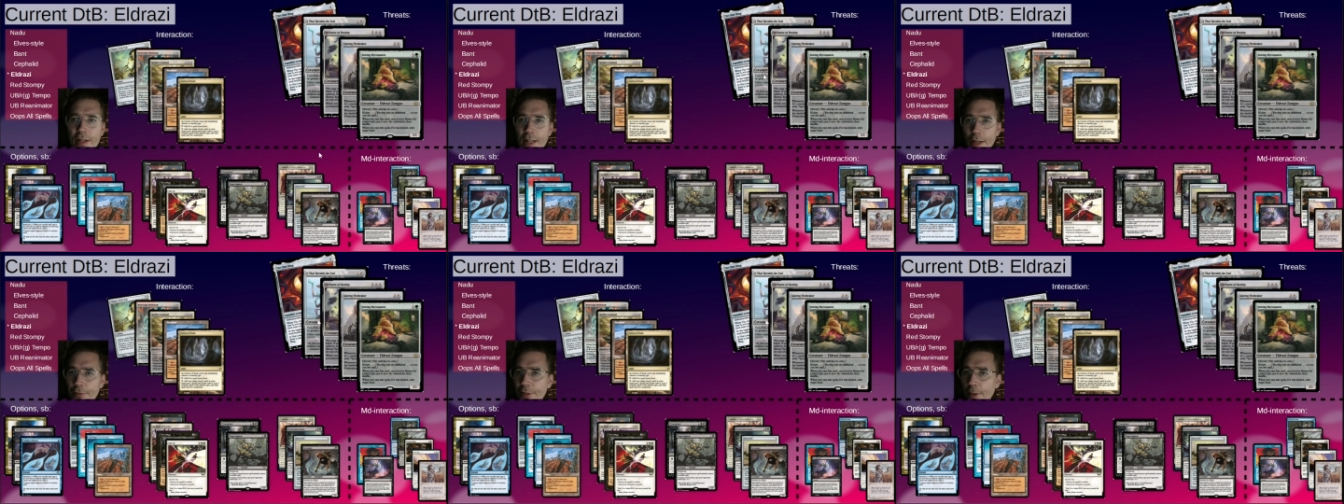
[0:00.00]

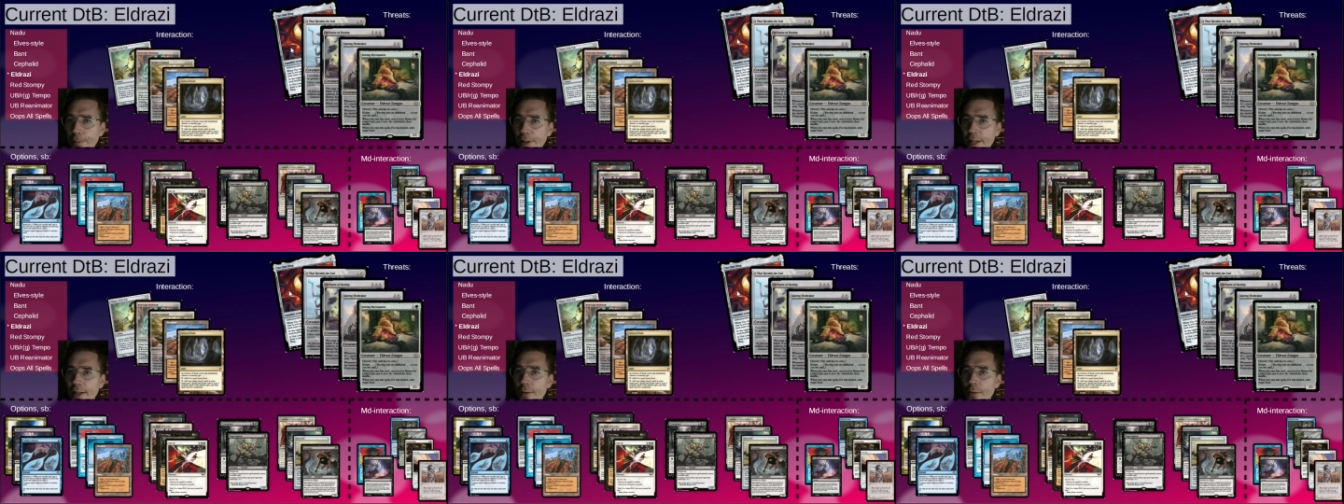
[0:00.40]
If they're
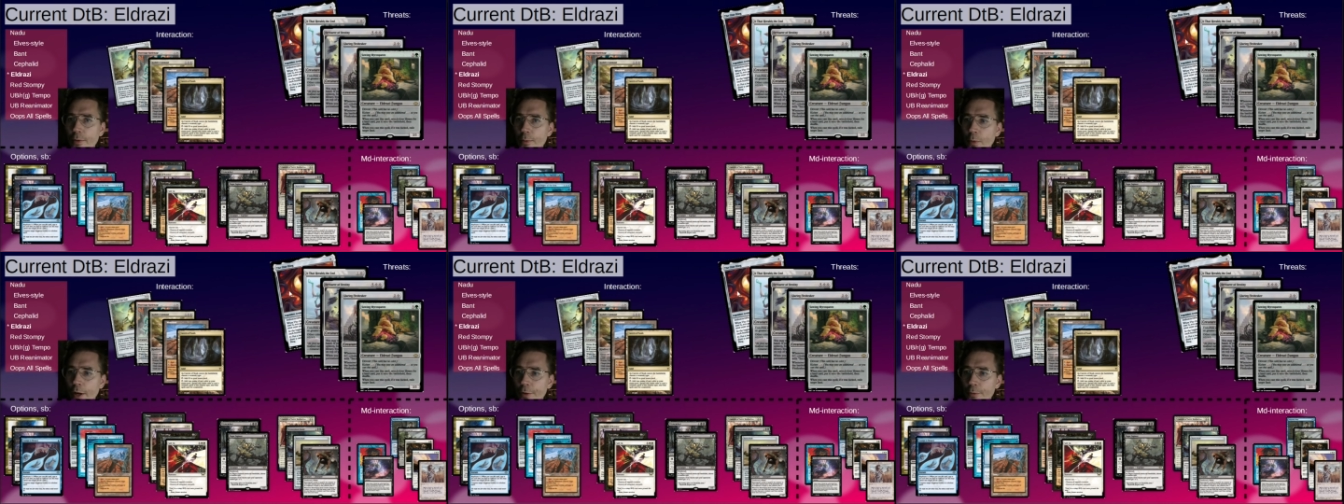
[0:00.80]
playing
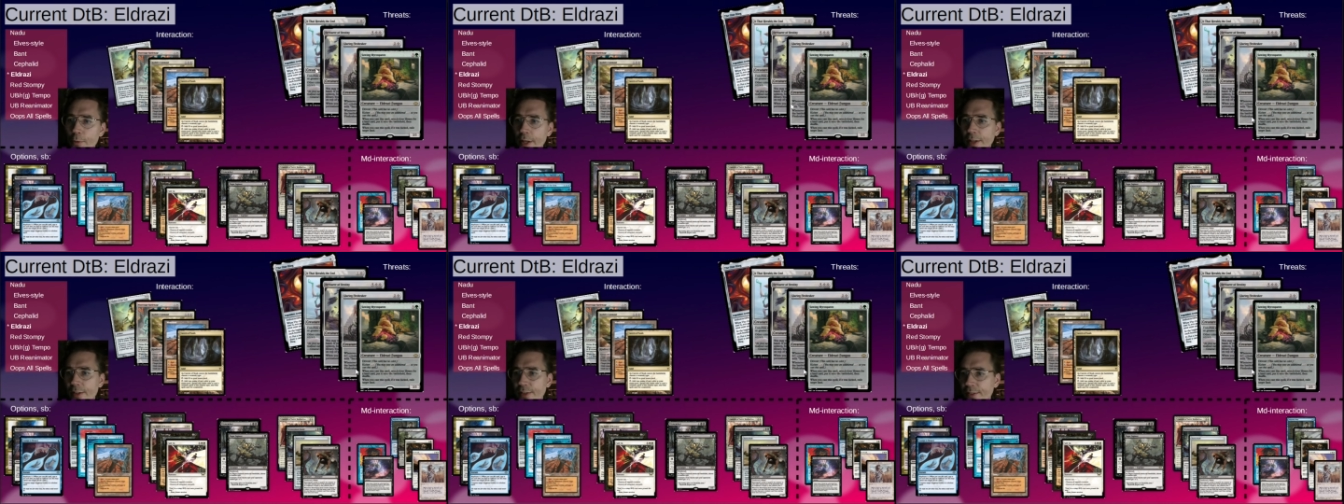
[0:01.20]
the One
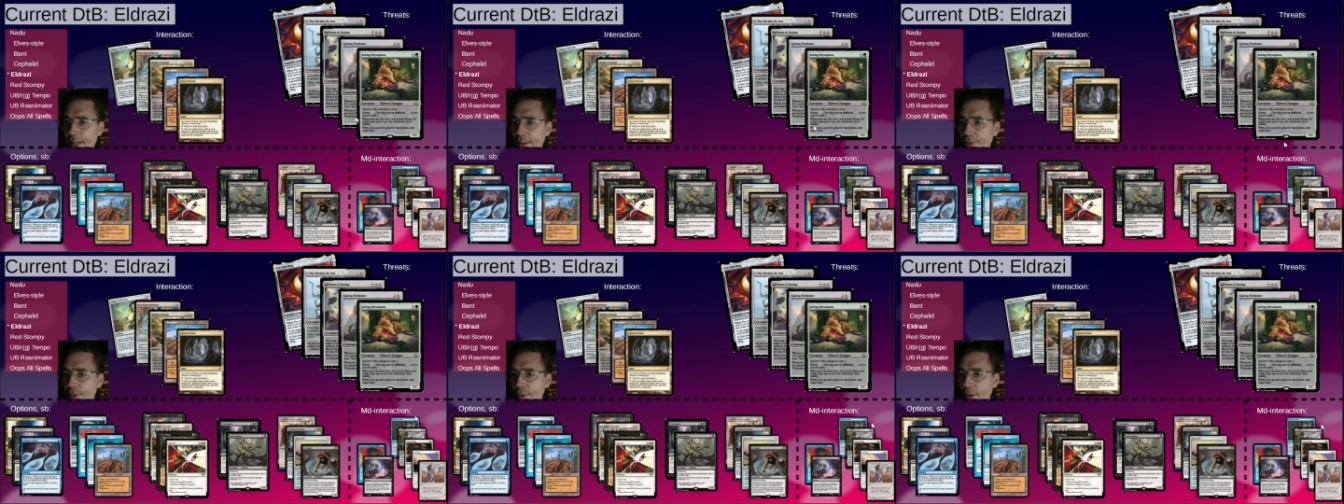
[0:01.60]
Ring, it's
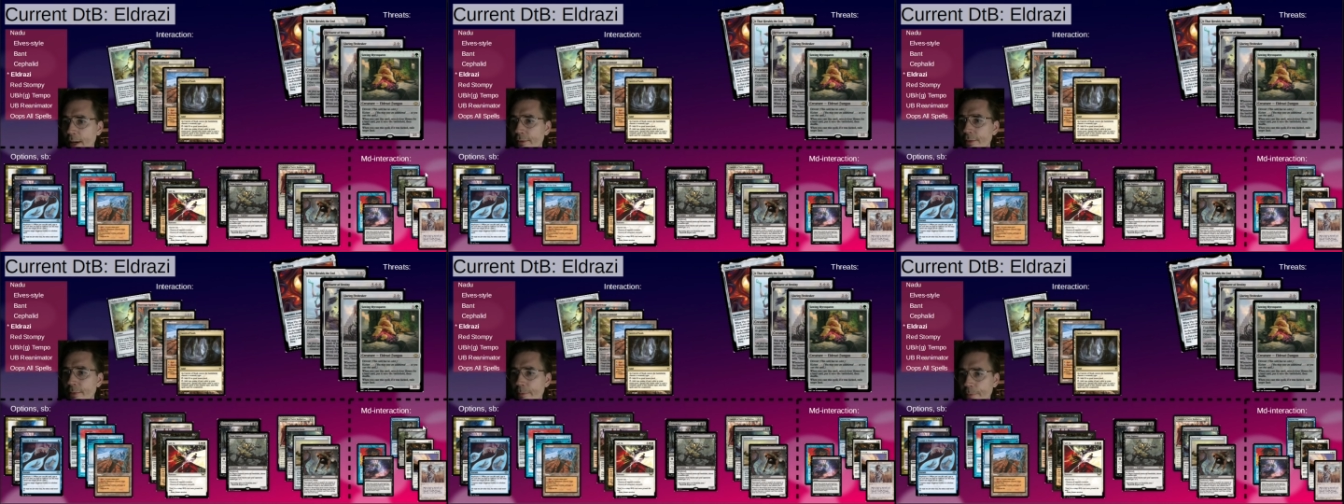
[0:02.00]
nice to
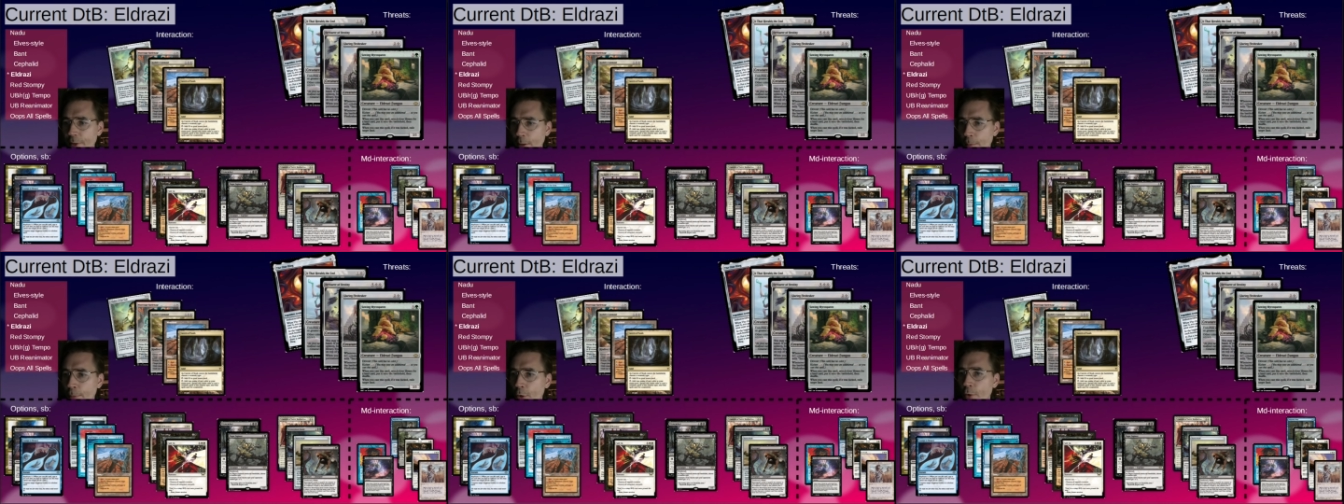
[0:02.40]
have
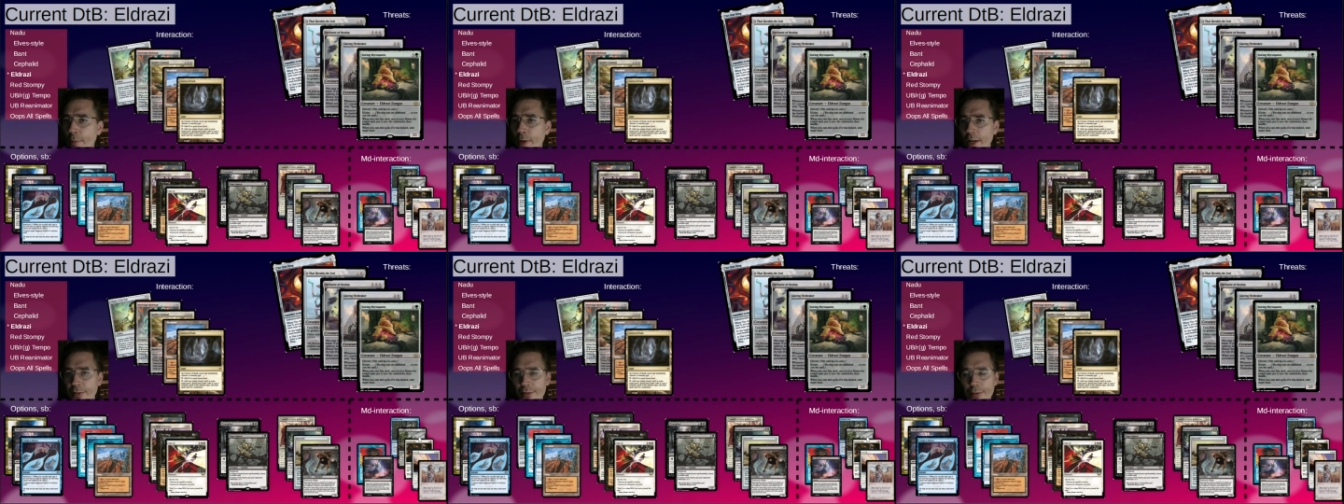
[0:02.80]
a
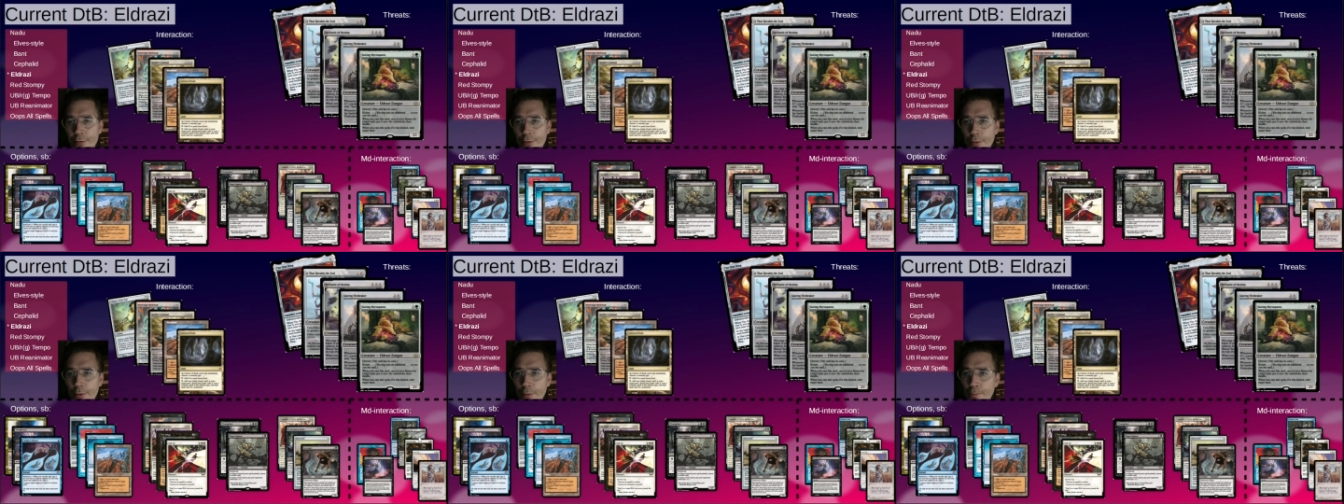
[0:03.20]
Bowmaster
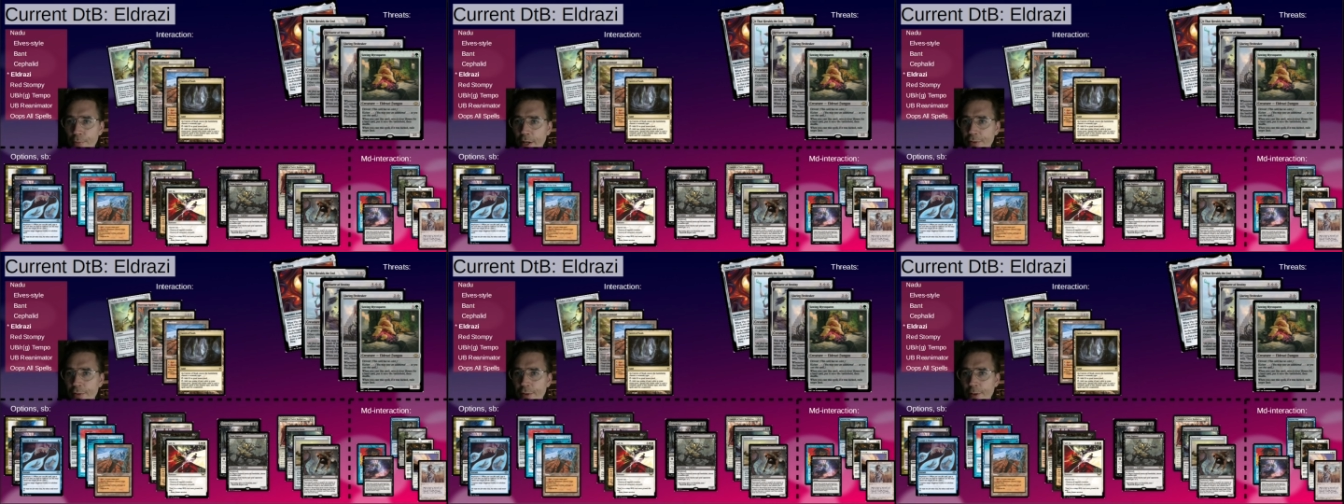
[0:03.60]
to
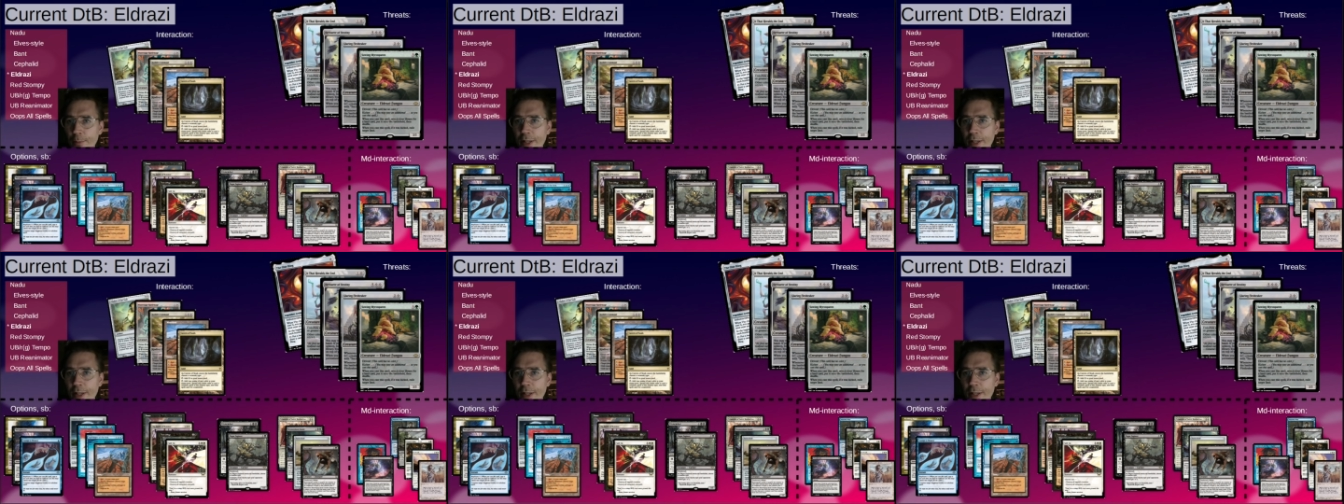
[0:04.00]
pressure them.